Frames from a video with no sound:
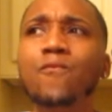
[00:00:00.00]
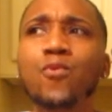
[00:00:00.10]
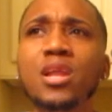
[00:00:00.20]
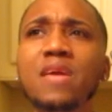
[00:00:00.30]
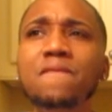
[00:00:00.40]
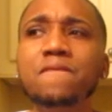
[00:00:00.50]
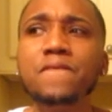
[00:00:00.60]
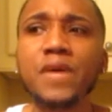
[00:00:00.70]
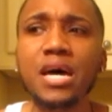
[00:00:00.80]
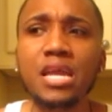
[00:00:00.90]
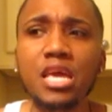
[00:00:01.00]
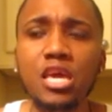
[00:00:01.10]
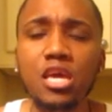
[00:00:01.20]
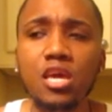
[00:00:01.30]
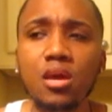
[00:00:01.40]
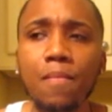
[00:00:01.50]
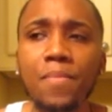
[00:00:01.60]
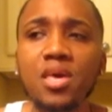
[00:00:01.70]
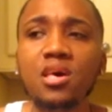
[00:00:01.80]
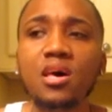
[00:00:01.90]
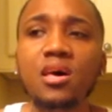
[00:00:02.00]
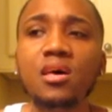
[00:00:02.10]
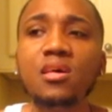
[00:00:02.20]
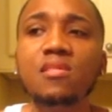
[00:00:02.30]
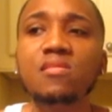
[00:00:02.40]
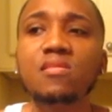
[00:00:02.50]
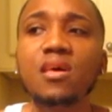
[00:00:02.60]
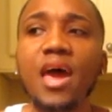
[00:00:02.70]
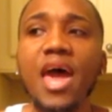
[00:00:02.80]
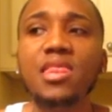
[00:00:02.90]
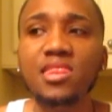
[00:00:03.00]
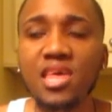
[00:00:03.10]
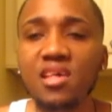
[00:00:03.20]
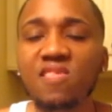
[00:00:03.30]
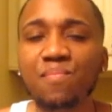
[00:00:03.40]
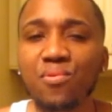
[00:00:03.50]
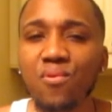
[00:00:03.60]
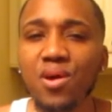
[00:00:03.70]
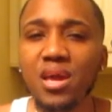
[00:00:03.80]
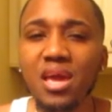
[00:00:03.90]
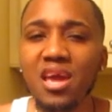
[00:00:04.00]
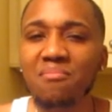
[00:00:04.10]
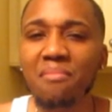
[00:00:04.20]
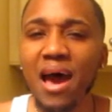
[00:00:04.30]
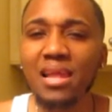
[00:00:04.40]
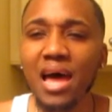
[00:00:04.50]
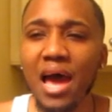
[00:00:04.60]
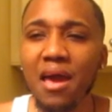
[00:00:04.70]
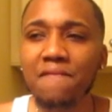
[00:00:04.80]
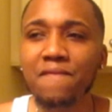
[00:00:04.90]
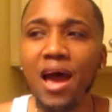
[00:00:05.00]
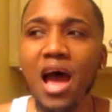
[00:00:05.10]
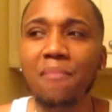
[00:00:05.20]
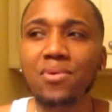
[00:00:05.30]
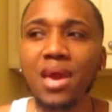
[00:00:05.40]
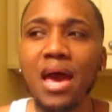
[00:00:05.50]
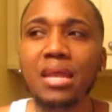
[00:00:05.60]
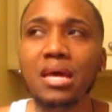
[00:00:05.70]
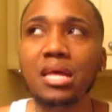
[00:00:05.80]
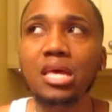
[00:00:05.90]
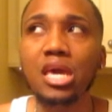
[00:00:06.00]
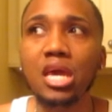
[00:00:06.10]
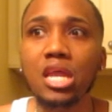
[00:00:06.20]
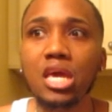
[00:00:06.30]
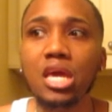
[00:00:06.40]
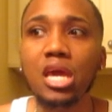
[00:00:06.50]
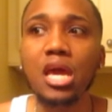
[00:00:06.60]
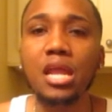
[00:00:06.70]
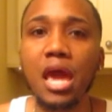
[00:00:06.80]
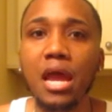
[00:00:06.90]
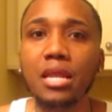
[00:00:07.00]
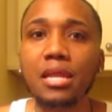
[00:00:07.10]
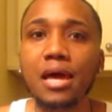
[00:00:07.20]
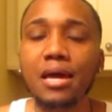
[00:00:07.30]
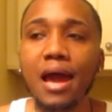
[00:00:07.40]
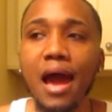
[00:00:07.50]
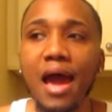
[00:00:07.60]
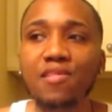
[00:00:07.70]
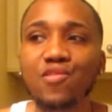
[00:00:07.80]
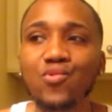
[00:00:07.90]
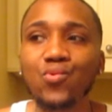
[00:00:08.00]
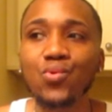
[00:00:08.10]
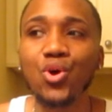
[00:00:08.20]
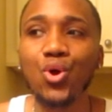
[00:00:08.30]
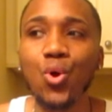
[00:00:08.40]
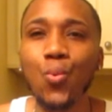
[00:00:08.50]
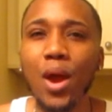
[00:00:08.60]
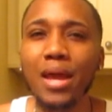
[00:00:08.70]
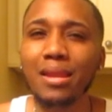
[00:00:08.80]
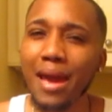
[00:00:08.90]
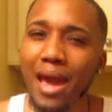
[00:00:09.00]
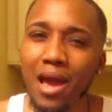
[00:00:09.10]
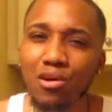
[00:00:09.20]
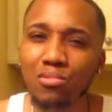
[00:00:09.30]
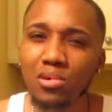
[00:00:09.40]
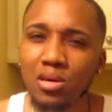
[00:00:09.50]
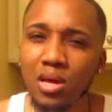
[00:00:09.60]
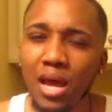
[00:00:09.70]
really funny because at this point in my life, I'm kind of giddy and acting like a high school girl right now.